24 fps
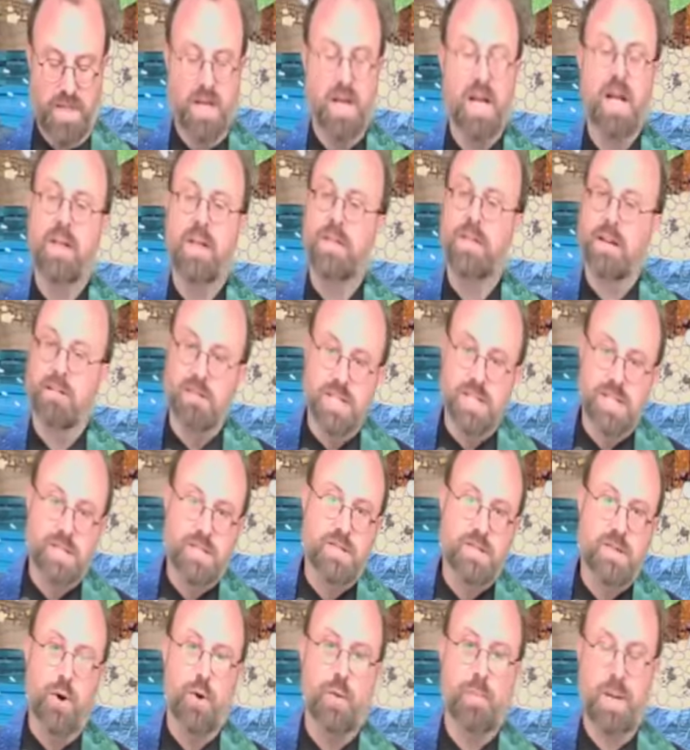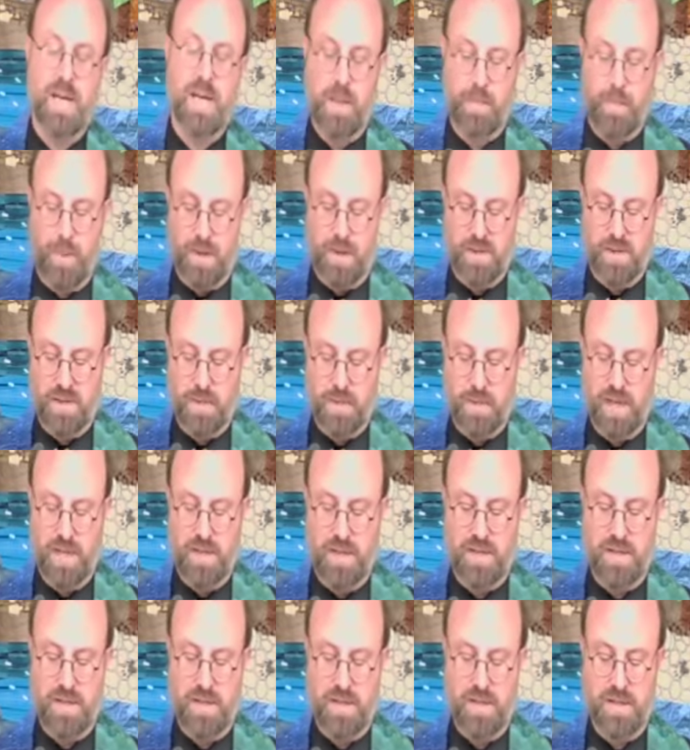There are so many
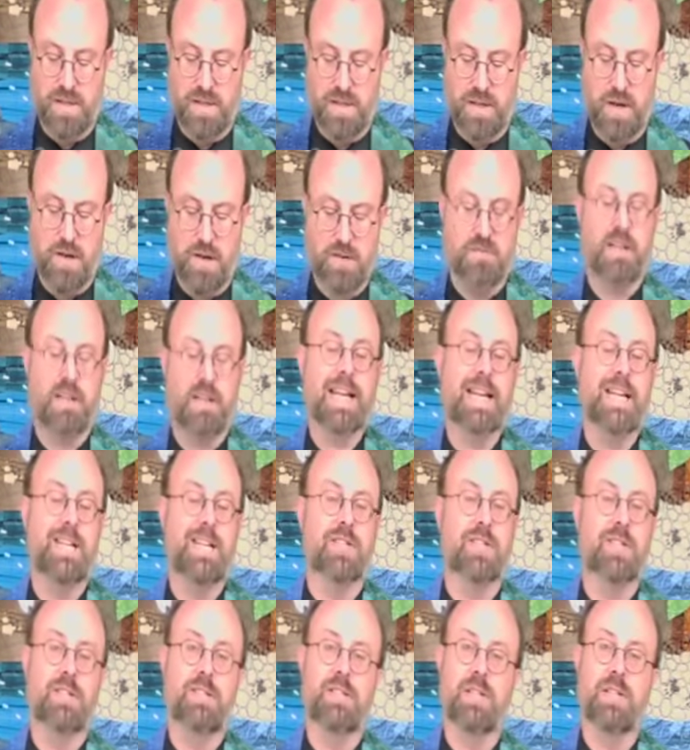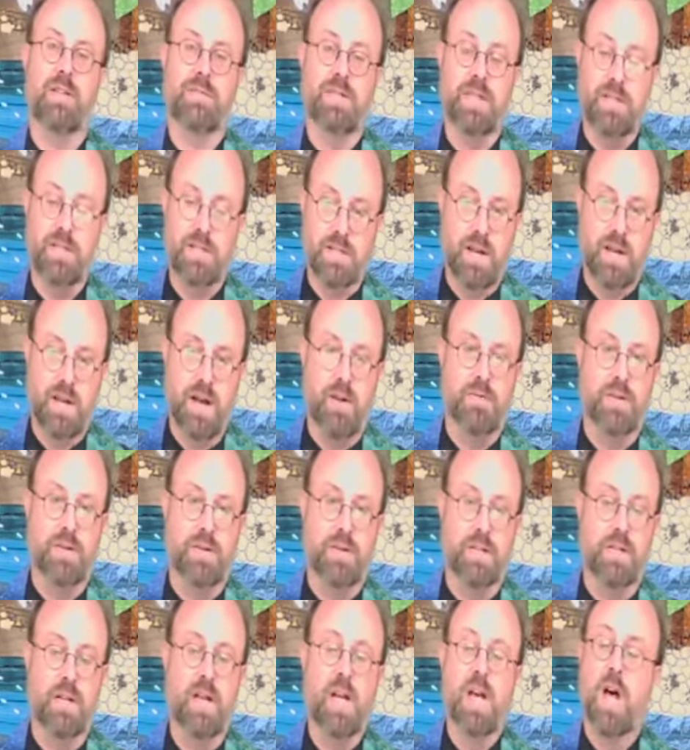possibilities that congregations have
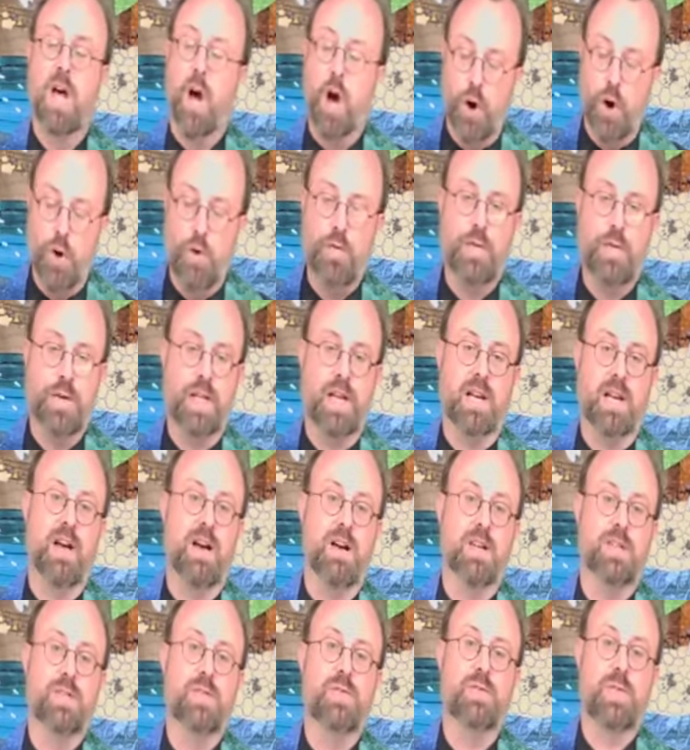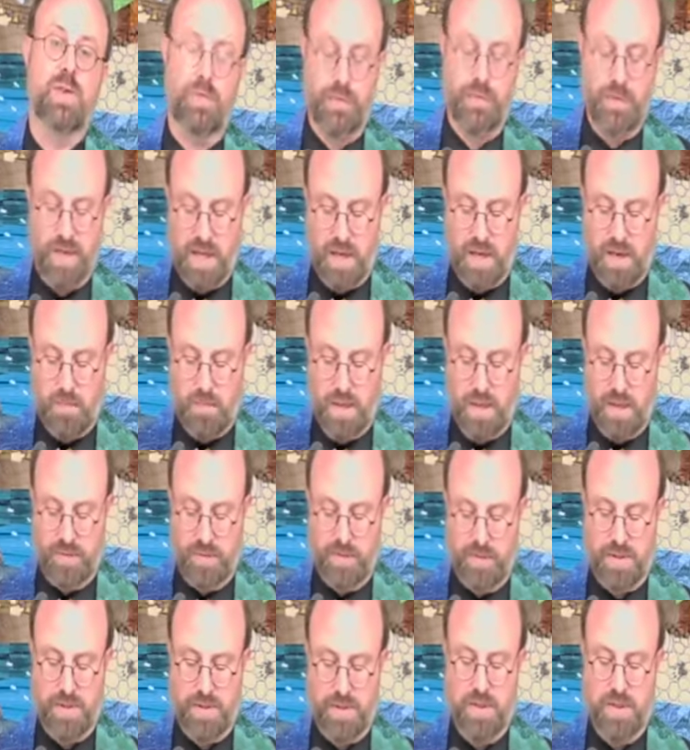discovered over the last 15
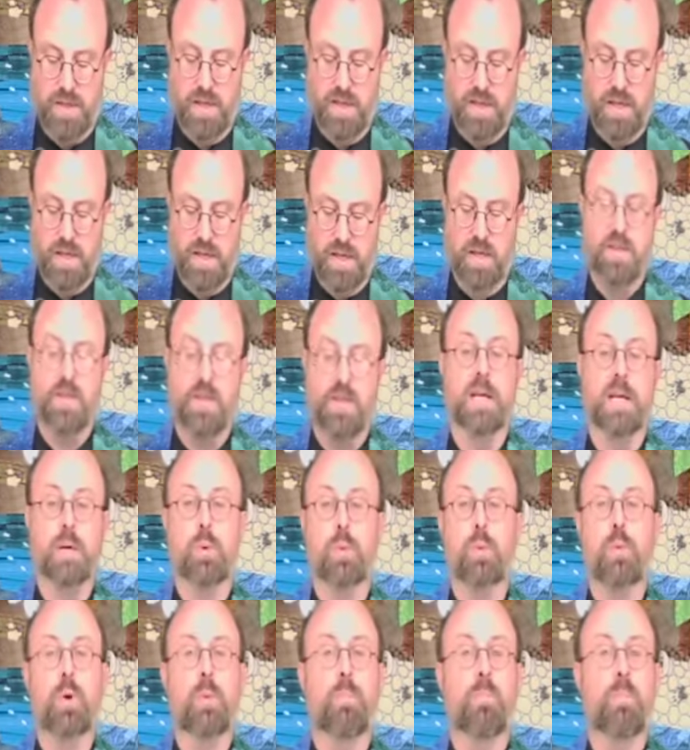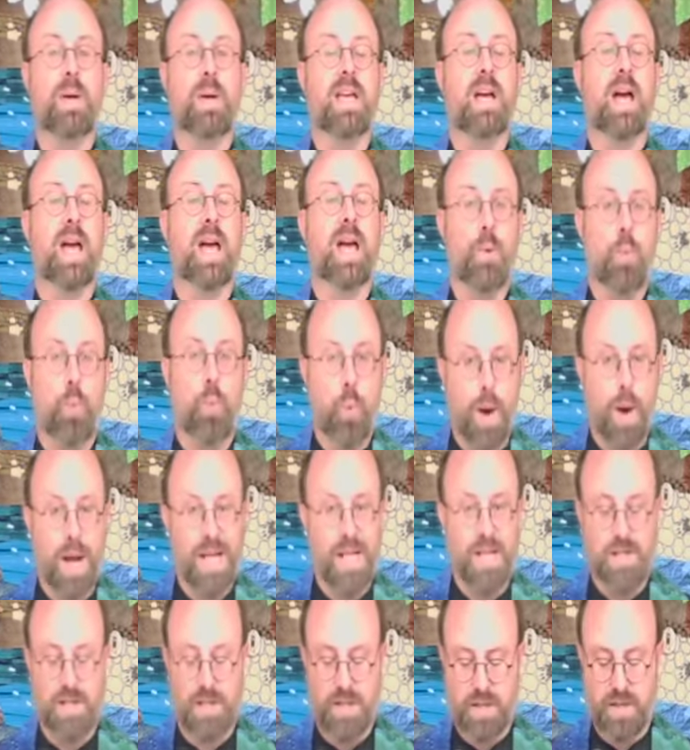months that it would be a
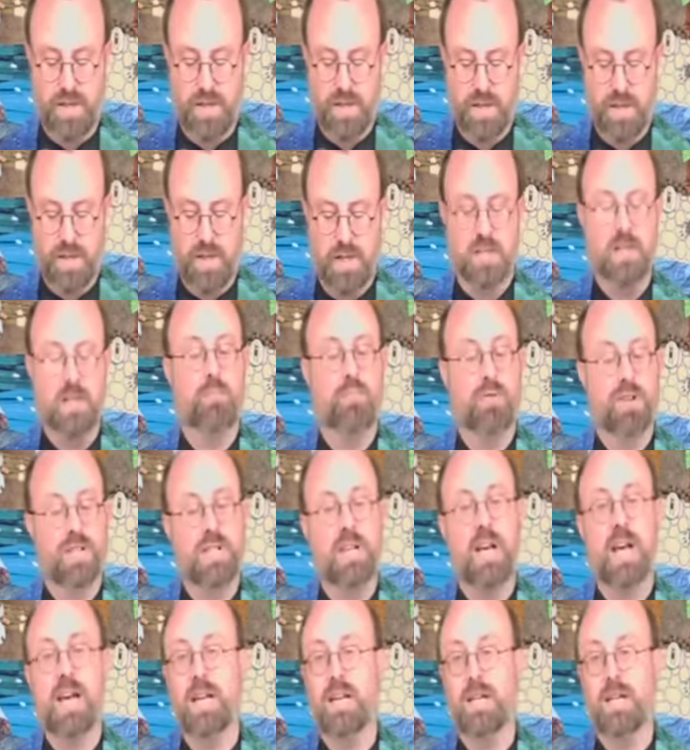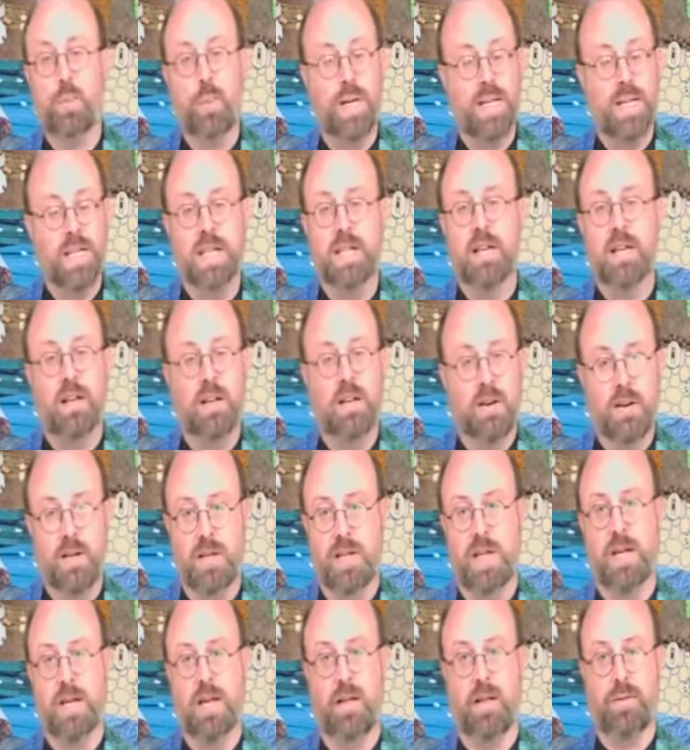waste to pretend we didn't learn
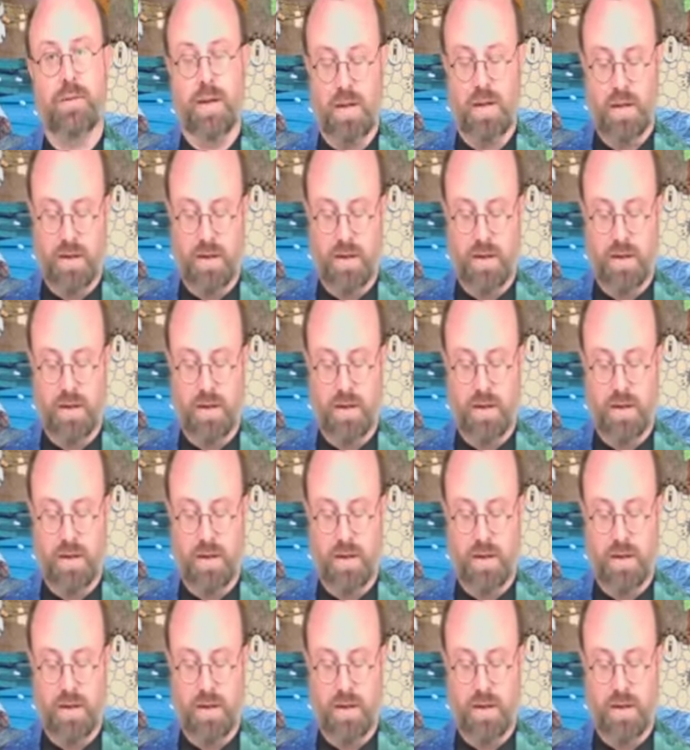anything.